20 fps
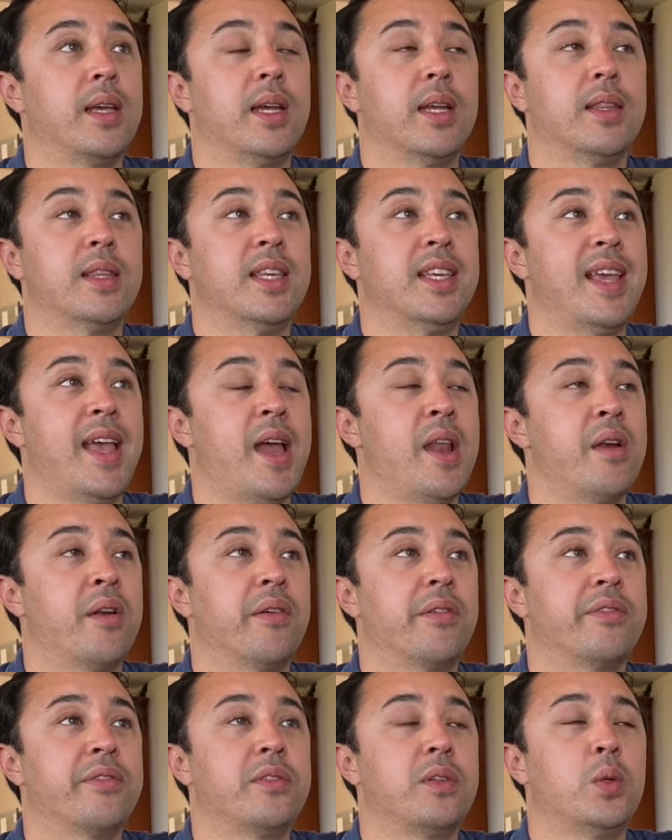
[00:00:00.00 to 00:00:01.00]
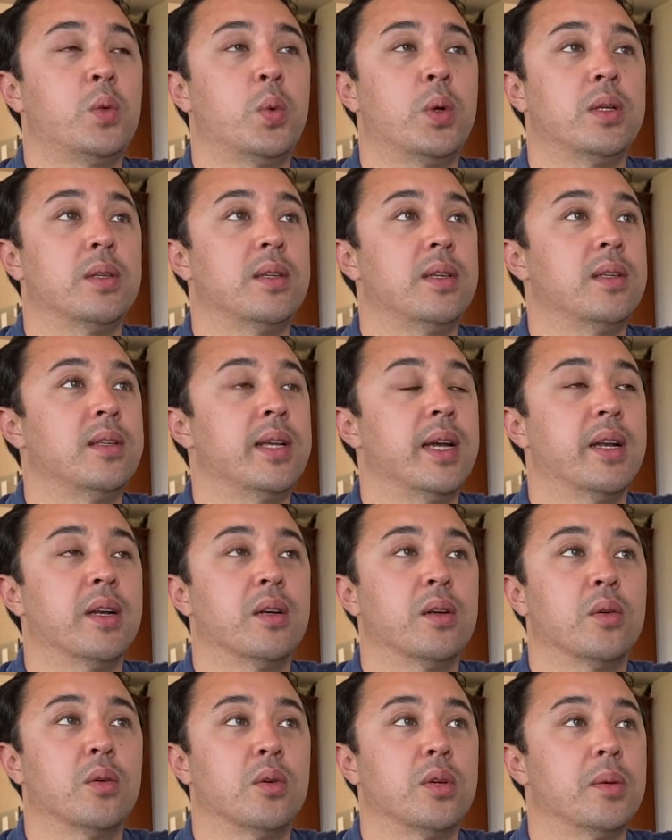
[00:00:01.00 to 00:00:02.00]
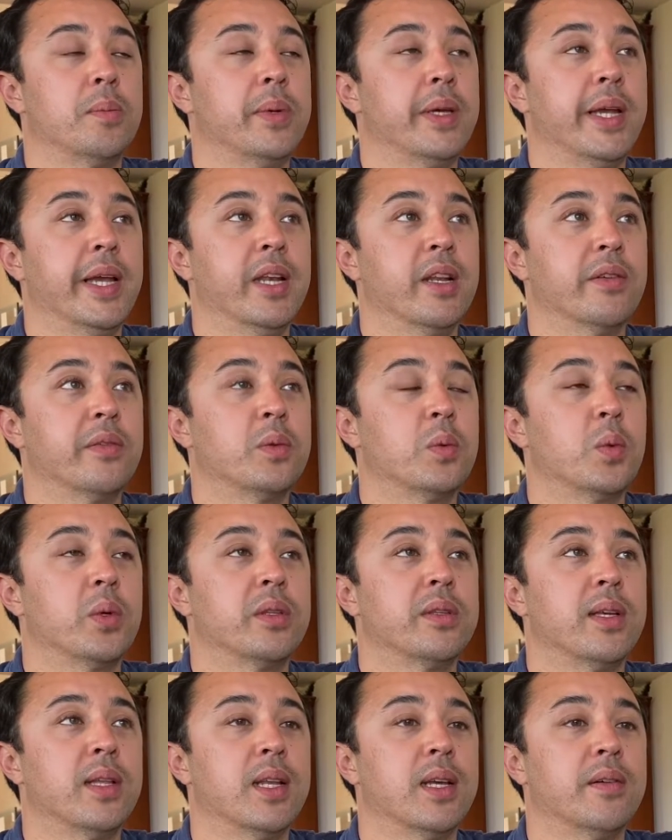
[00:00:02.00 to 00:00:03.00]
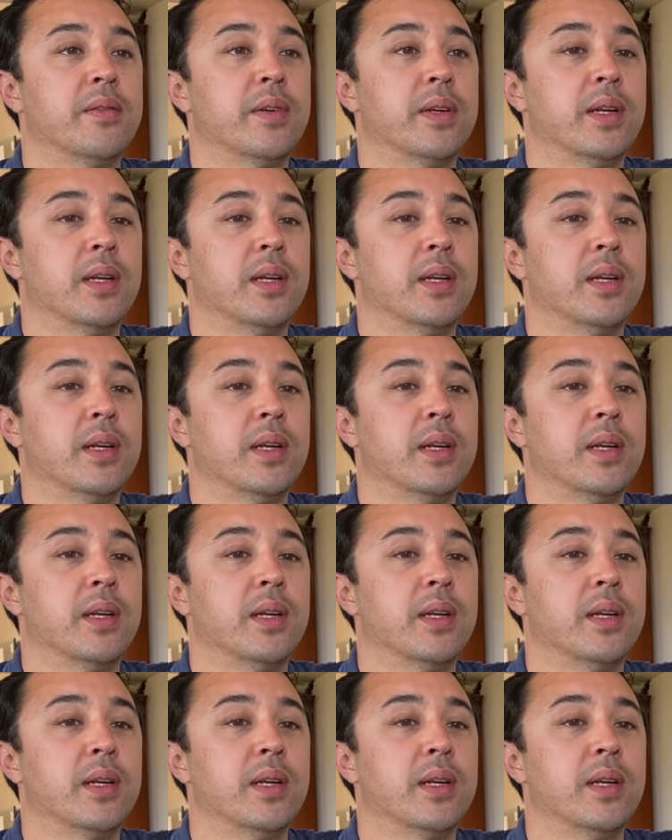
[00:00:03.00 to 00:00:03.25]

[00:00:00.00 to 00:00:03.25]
at the end of 2010 or the beginning of 2011.